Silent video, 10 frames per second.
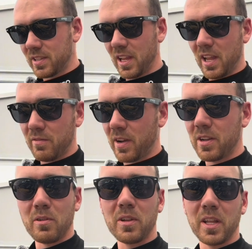if I
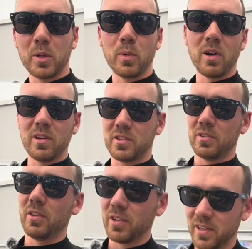don't hit the wall, it's
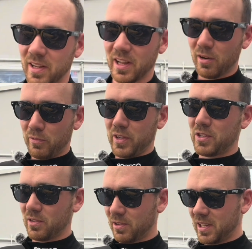not an
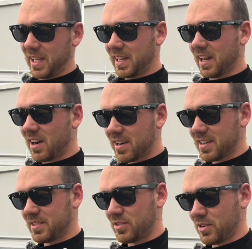official clean car.
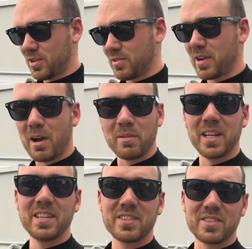So now it
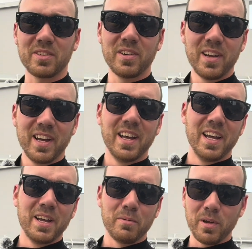is. So
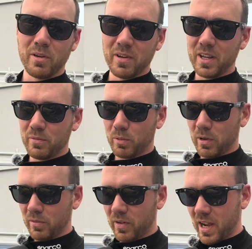we are ready for
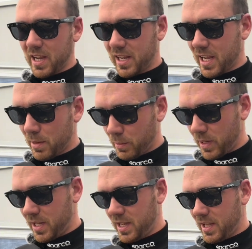qualifying, and
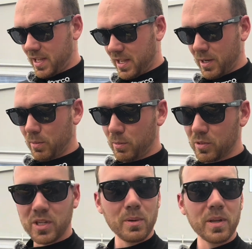we'll
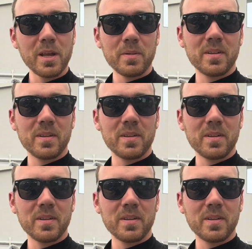see what happens.